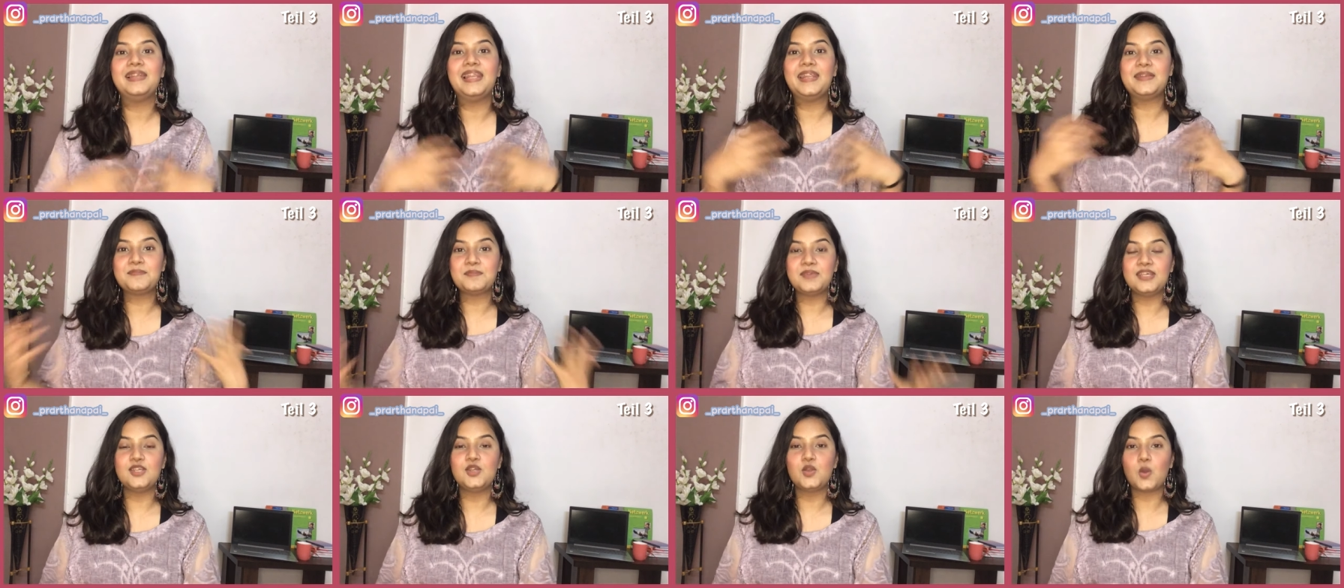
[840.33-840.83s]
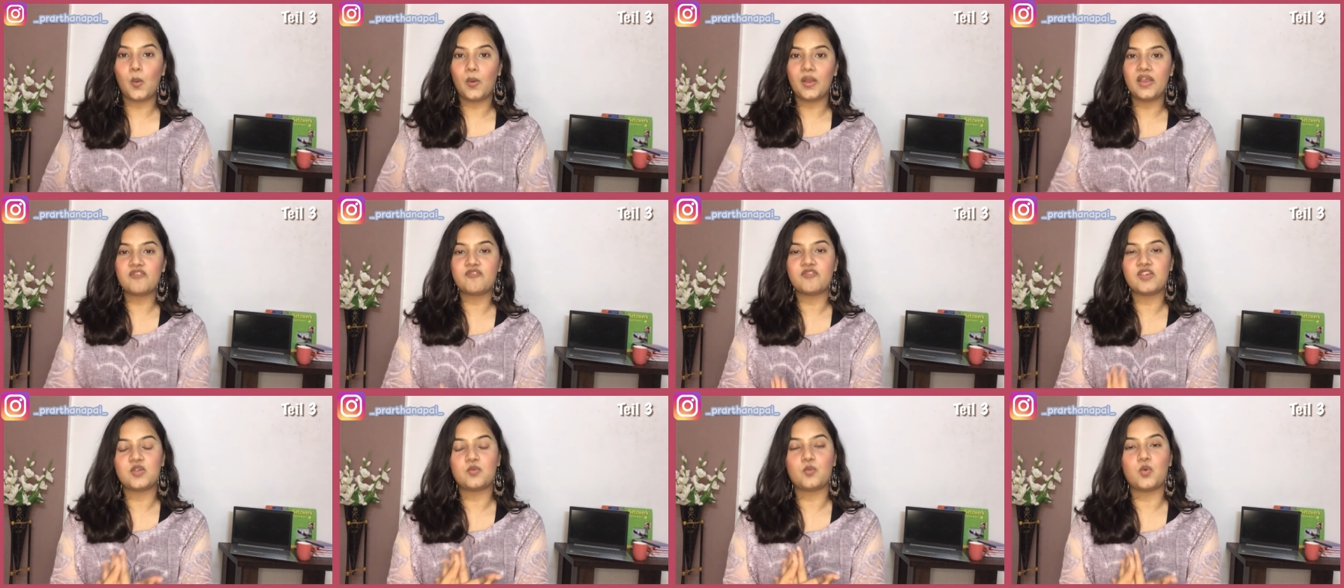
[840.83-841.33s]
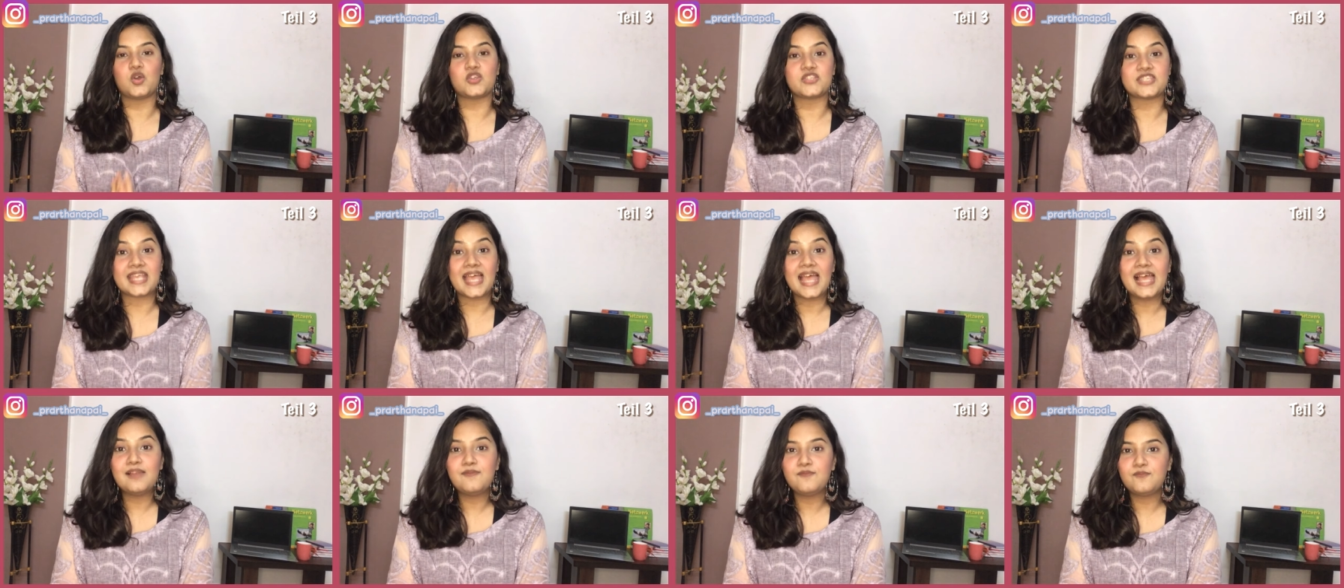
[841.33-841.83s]
Let me know if it was
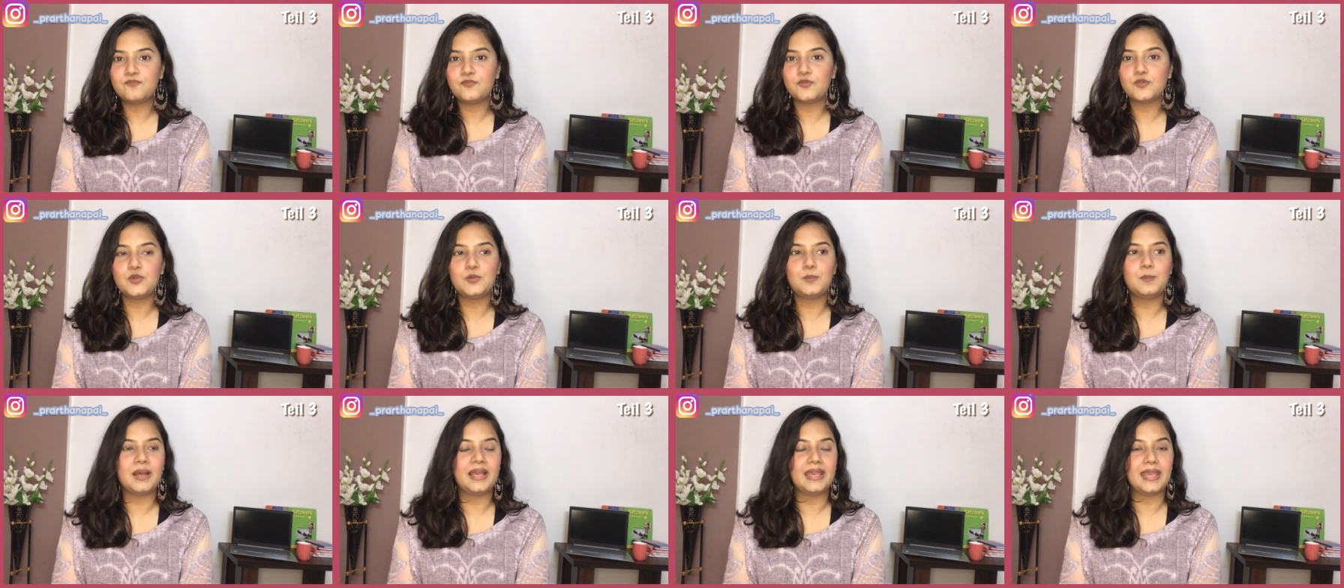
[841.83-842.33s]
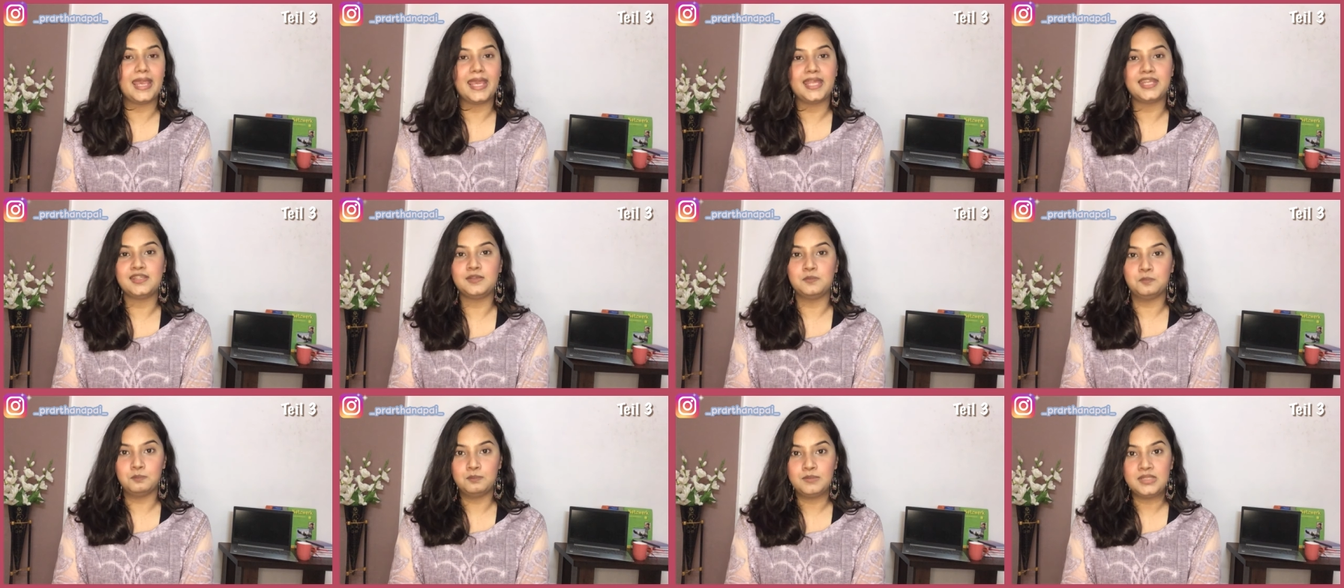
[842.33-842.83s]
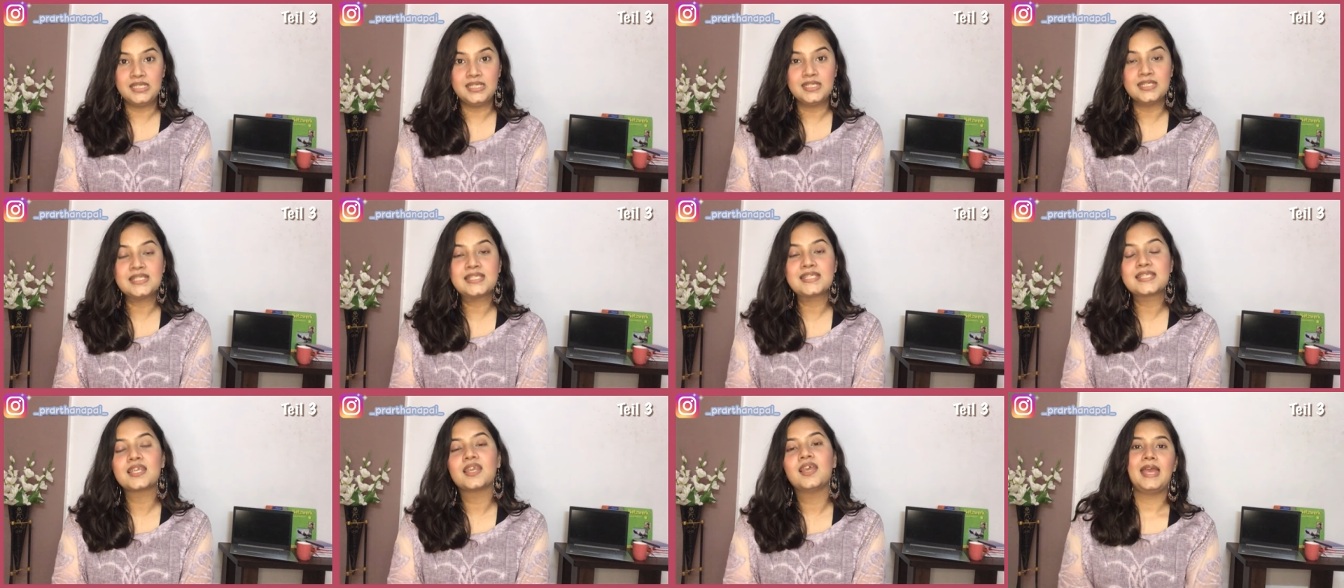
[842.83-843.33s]
helpful by any
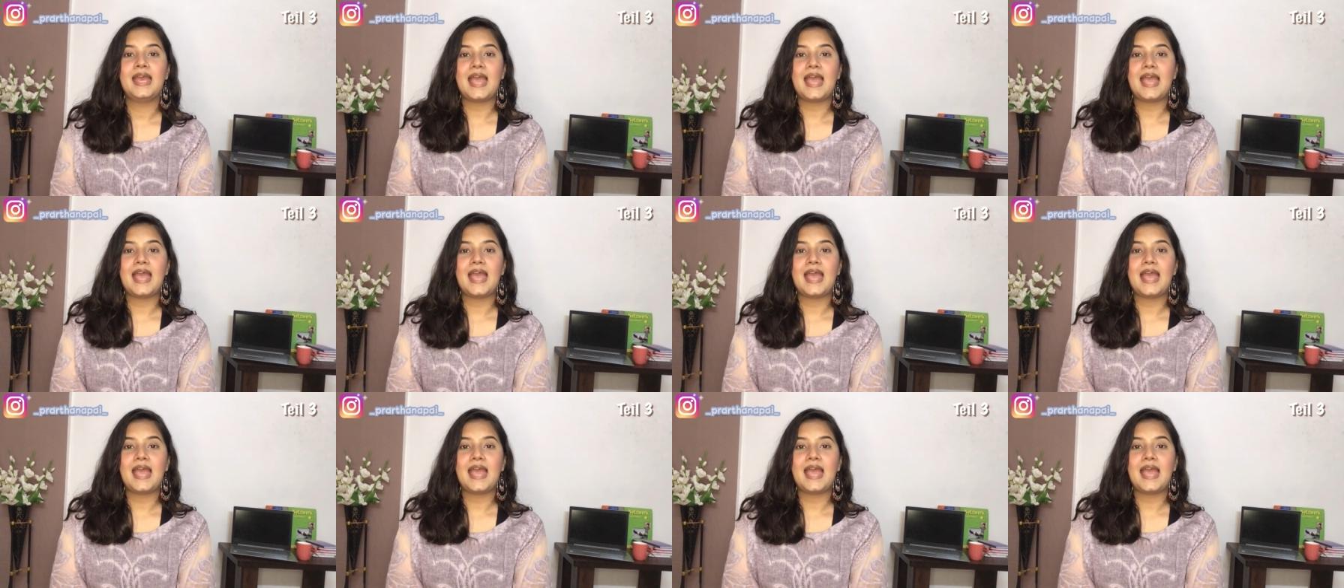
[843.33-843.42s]
means